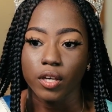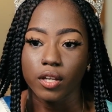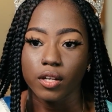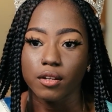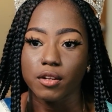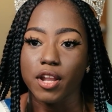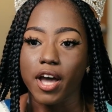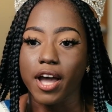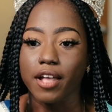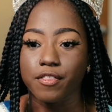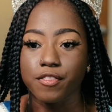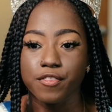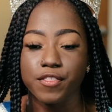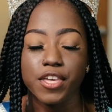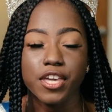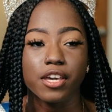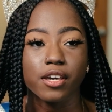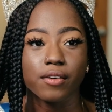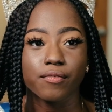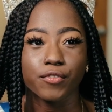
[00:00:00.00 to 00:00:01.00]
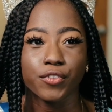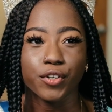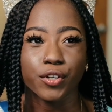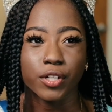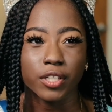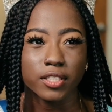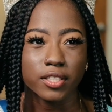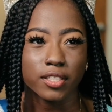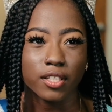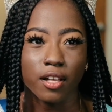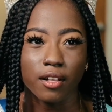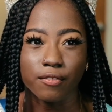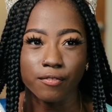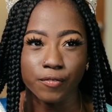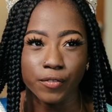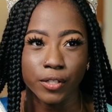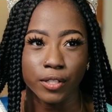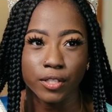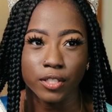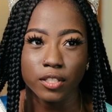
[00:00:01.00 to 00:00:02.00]
not think of yourself
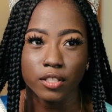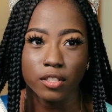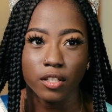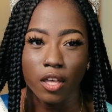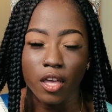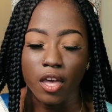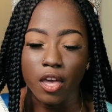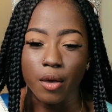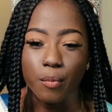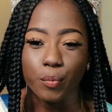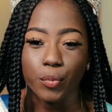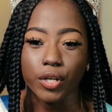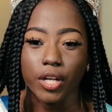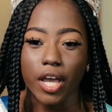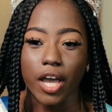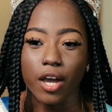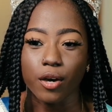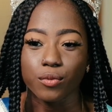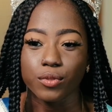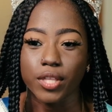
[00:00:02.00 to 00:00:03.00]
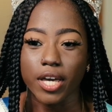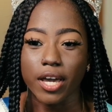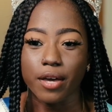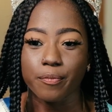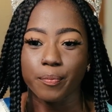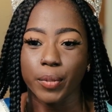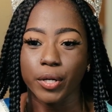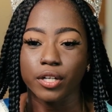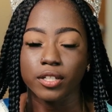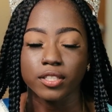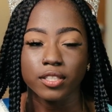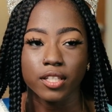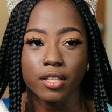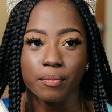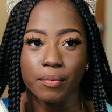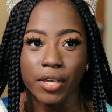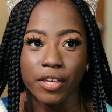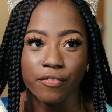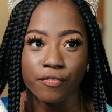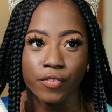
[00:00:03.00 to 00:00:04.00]
first, but how that
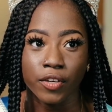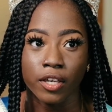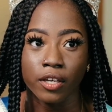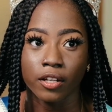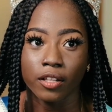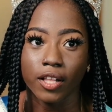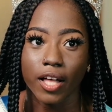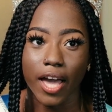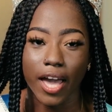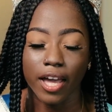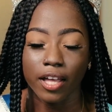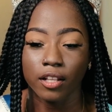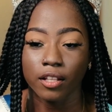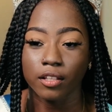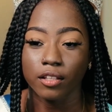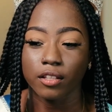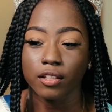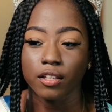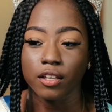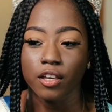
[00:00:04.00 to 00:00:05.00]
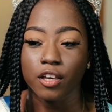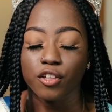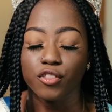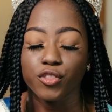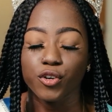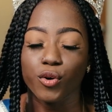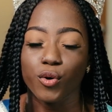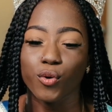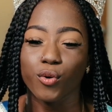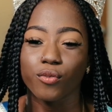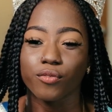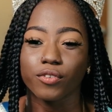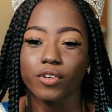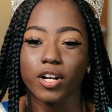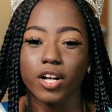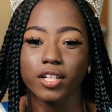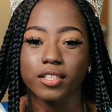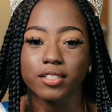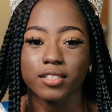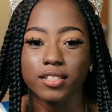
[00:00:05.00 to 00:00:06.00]
person may feel and the
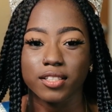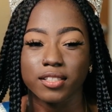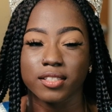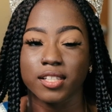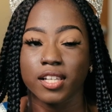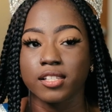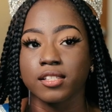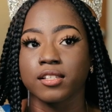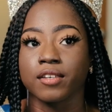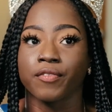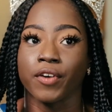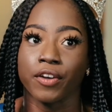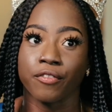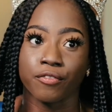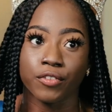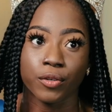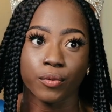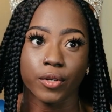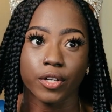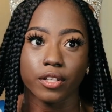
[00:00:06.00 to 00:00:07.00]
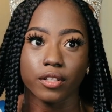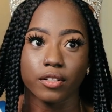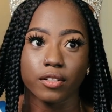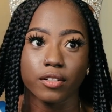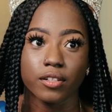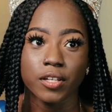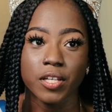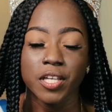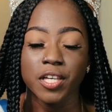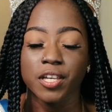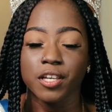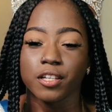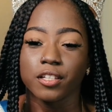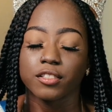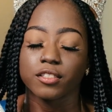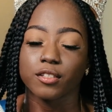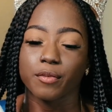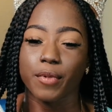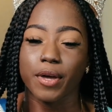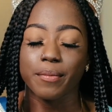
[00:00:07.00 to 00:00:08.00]
overall success of everyone.
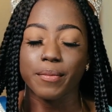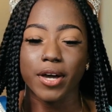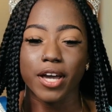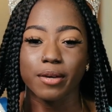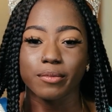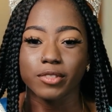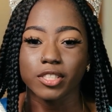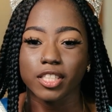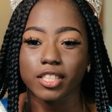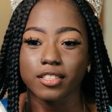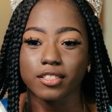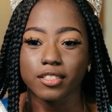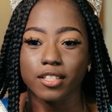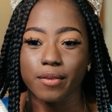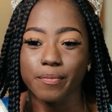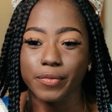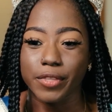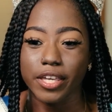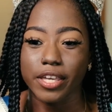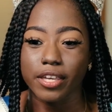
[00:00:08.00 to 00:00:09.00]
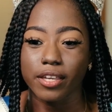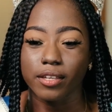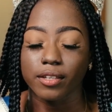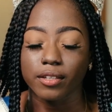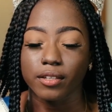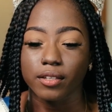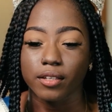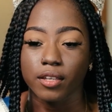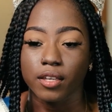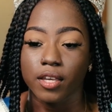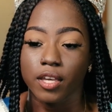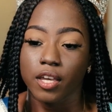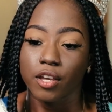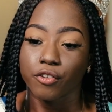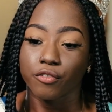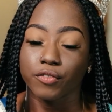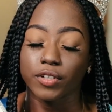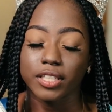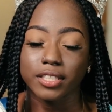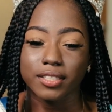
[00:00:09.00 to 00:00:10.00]
So my mom said something
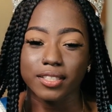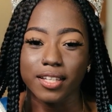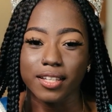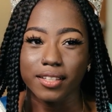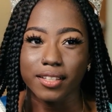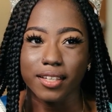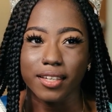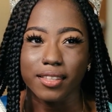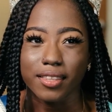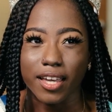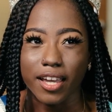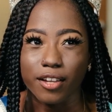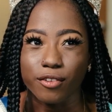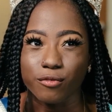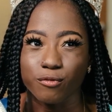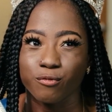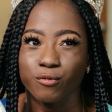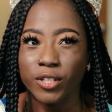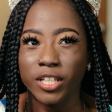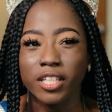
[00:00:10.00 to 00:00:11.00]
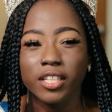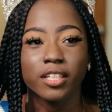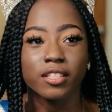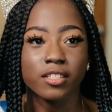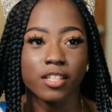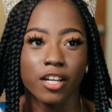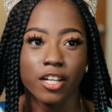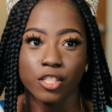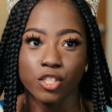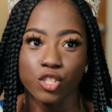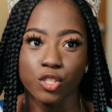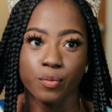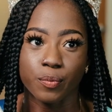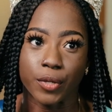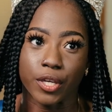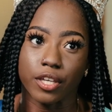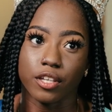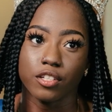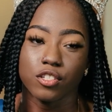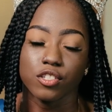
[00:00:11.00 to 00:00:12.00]
recently that really touched
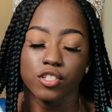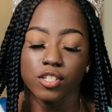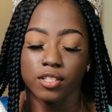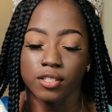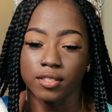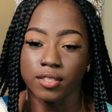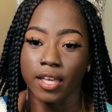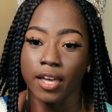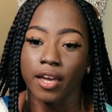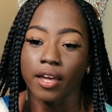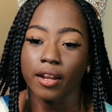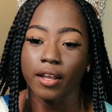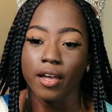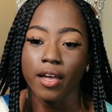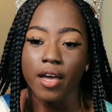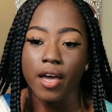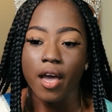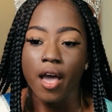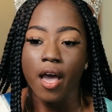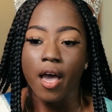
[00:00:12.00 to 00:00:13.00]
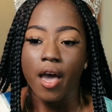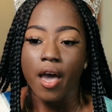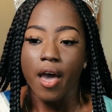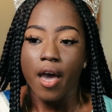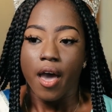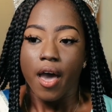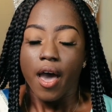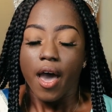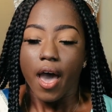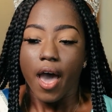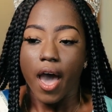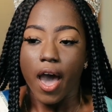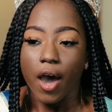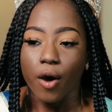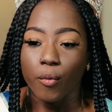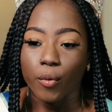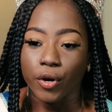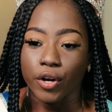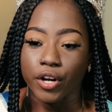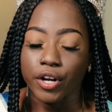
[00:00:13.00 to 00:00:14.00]
me. She said,
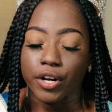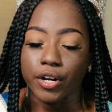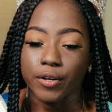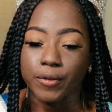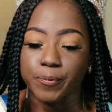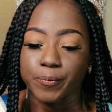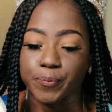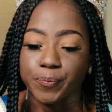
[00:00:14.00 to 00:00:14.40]
our